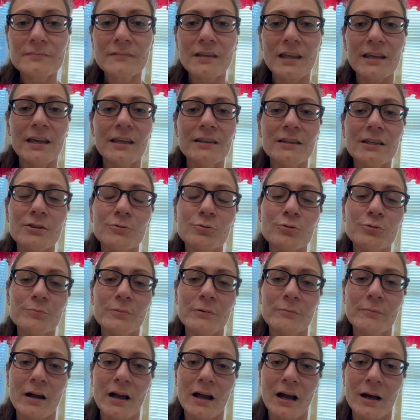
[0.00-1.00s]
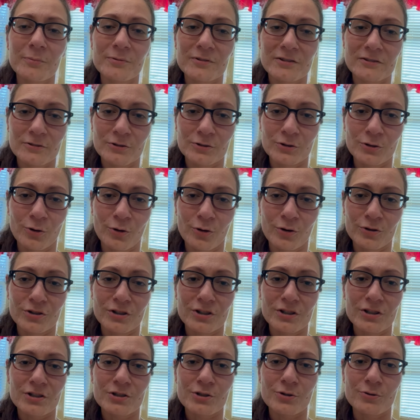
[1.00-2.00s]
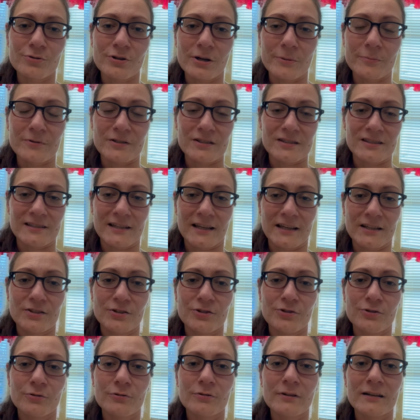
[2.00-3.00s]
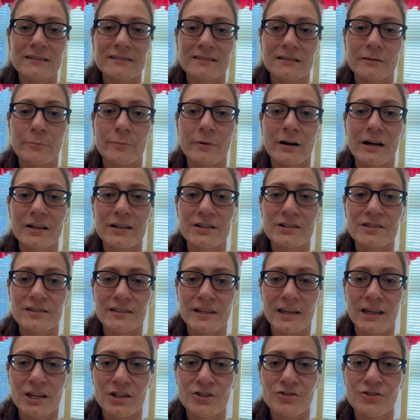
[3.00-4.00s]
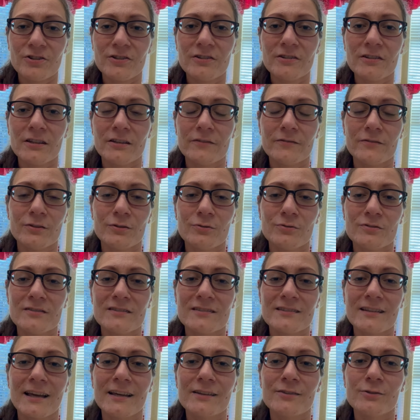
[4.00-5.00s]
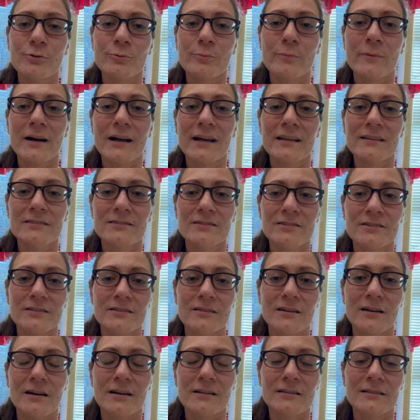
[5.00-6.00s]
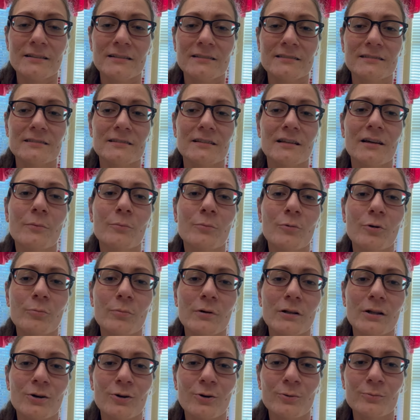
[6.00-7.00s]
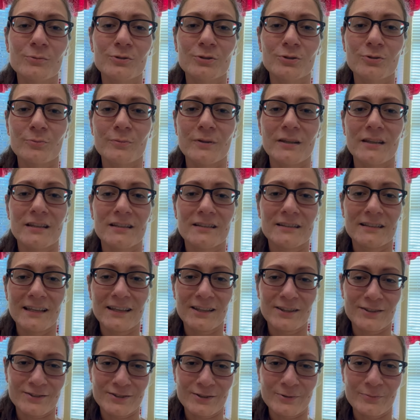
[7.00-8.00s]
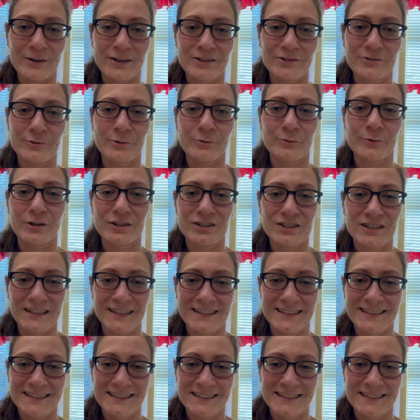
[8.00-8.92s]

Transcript: And it would be my absolute honor to represent you as a buyer's agent if you decide to buy this mobile home through me. Thank you so much for watching.